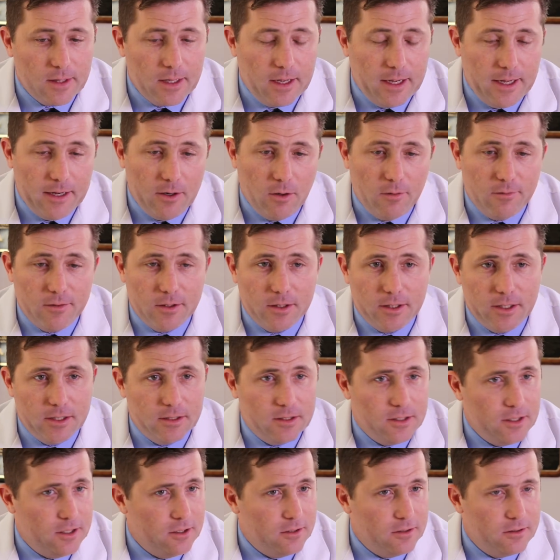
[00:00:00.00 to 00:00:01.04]
And over
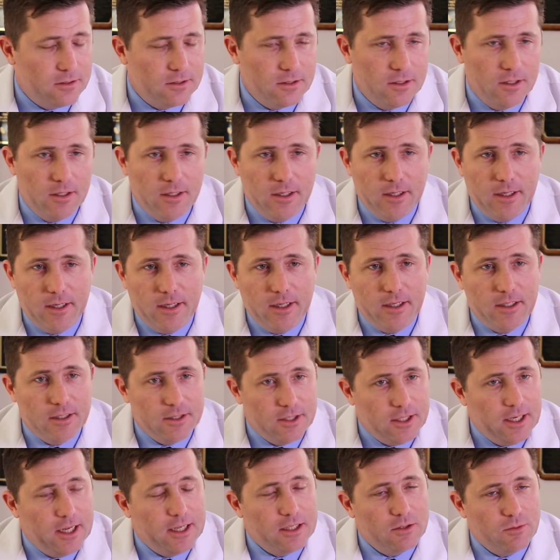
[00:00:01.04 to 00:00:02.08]
these years,
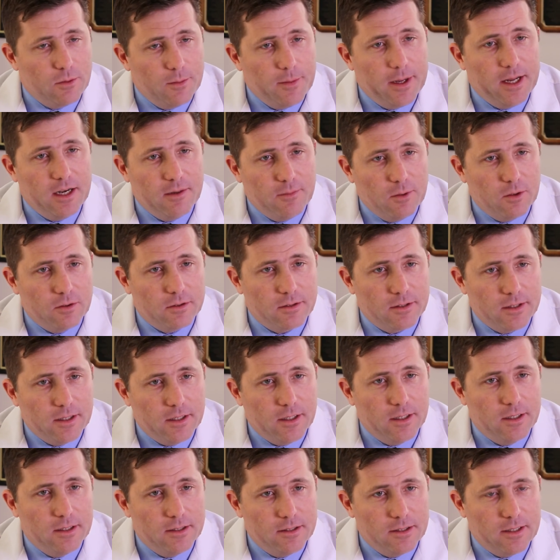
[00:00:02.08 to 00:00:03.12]
she has remained
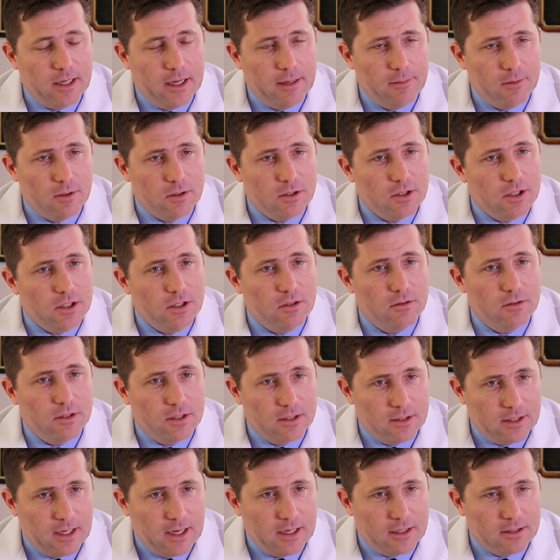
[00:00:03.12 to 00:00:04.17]
mostly stable. She
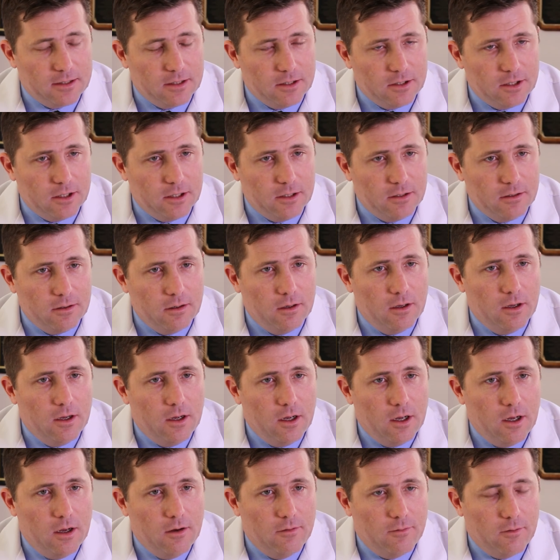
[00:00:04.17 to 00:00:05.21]
uses oxygen
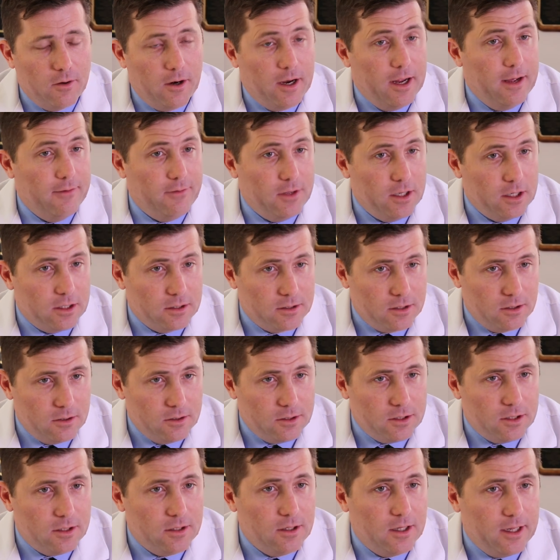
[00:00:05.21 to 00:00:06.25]
for heavy
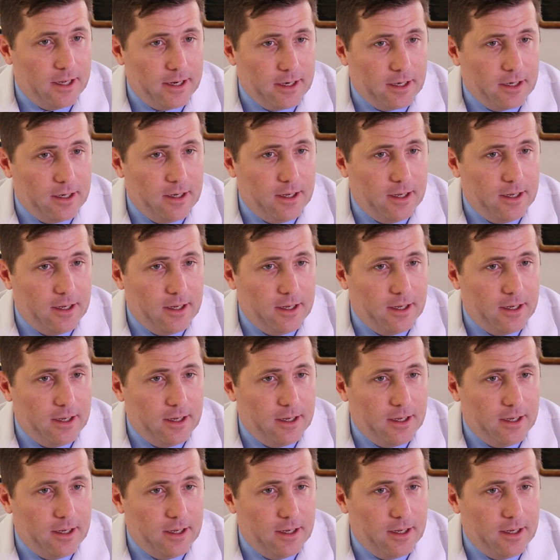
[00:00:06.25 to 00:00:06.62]
exertion, like